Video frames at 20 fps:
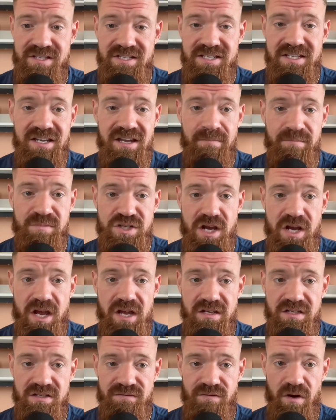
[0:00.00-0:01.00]

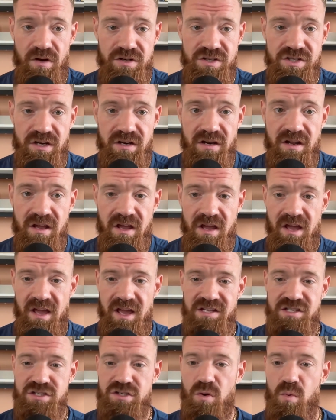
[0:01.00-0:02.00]
TMJ dysfunction.
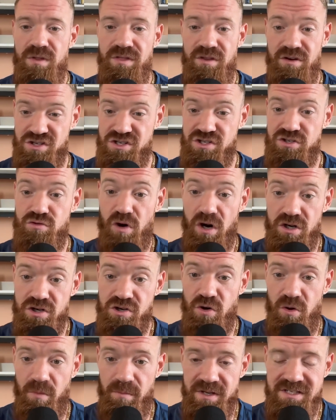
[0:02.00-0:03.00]
And so when there's
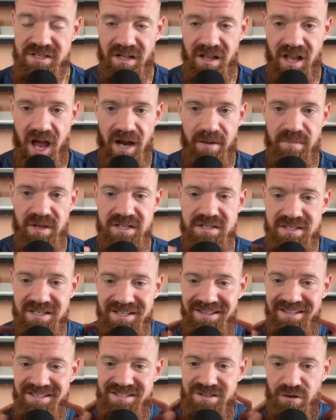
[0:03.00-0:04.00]
structural misalignments
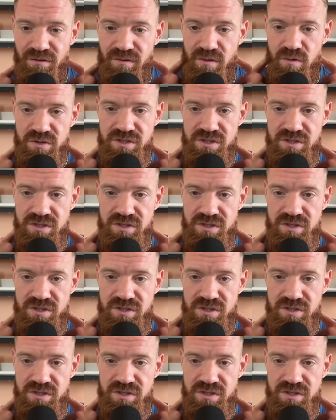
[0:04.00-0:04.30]
in the cervical